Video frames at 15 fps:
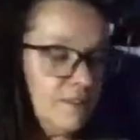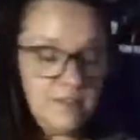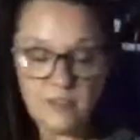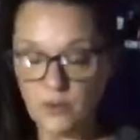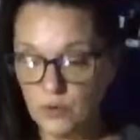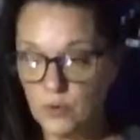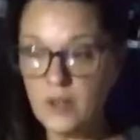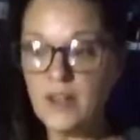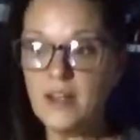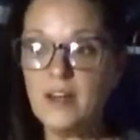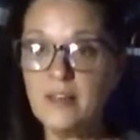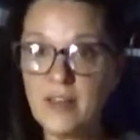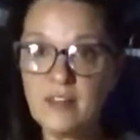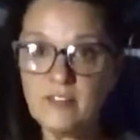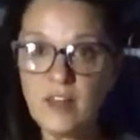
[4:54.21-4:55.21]
So
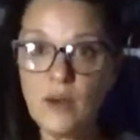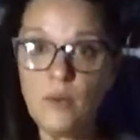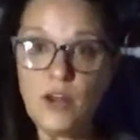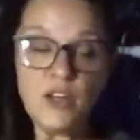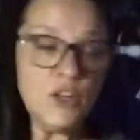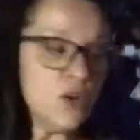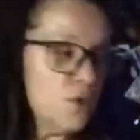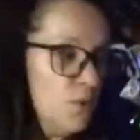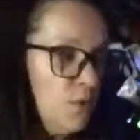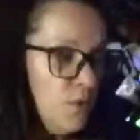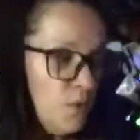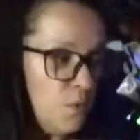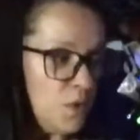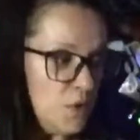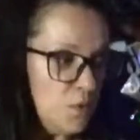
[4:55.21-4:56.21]
that's how I know
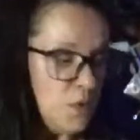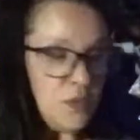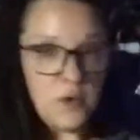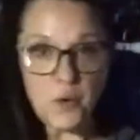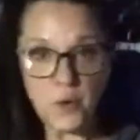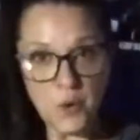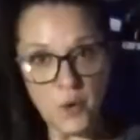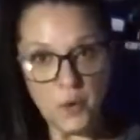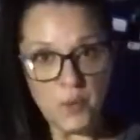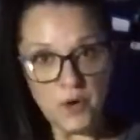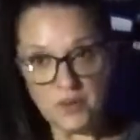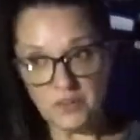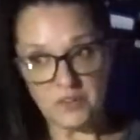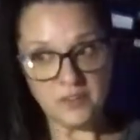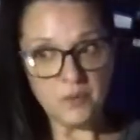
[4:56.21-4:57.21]
the one with the hole
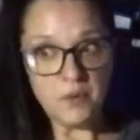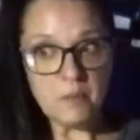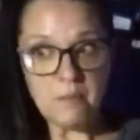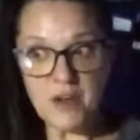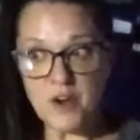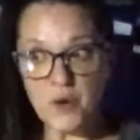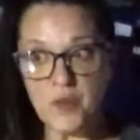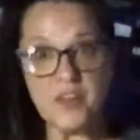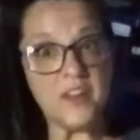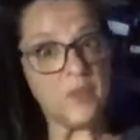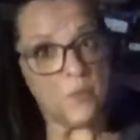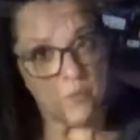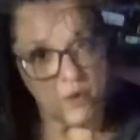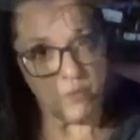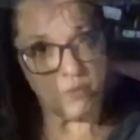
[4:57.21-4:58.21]
works better than the one